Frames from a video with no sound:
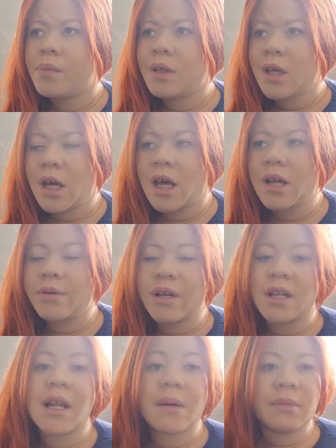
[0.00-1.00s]

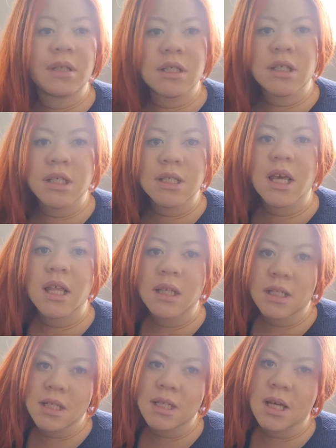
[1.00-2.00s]
Anyway, let me just get
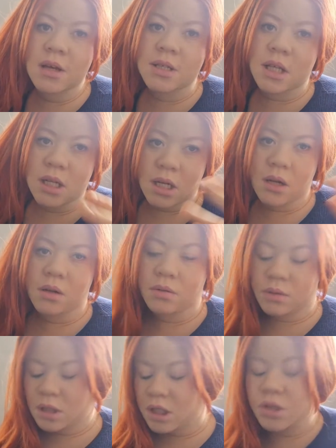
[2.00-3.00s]
the details and then I'll
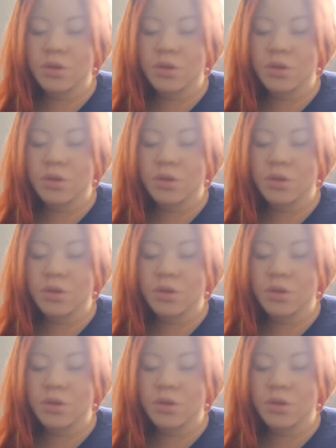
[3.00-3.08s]
let you